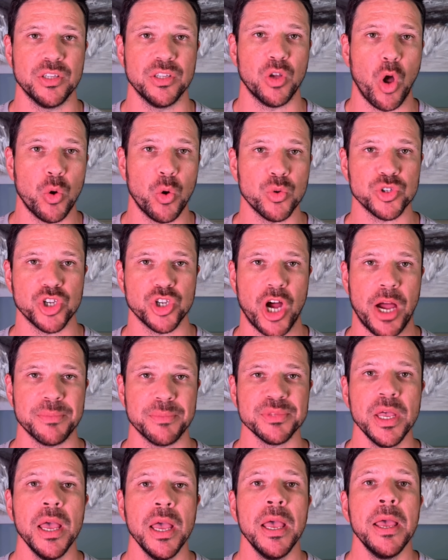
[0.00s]
local
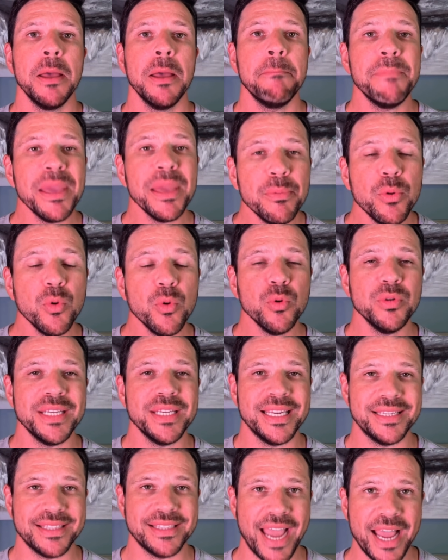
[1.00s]
shops, people who
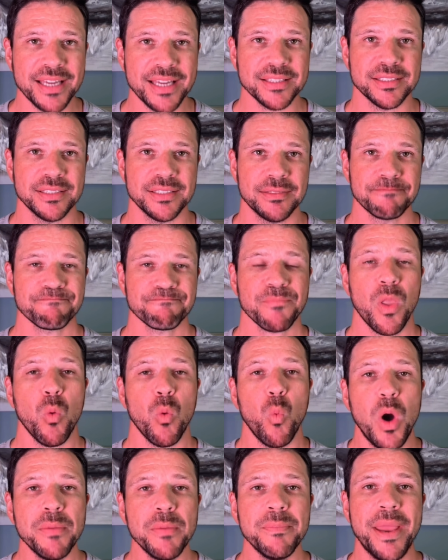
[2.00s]
need decks,
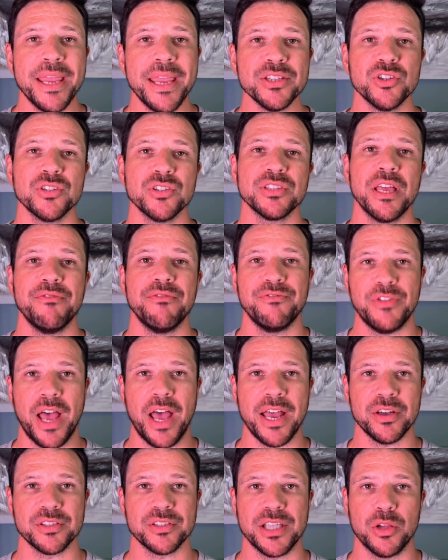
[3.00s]
one-pagers, and
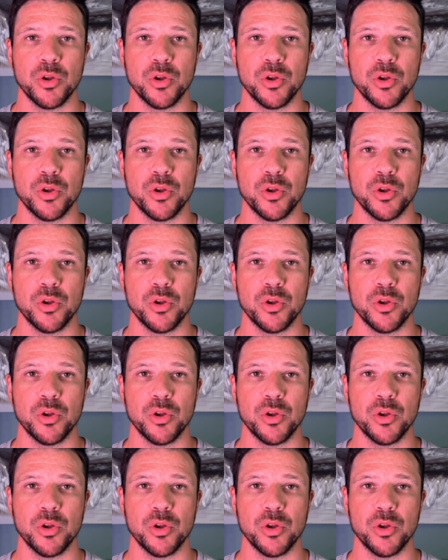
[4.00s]
flyers that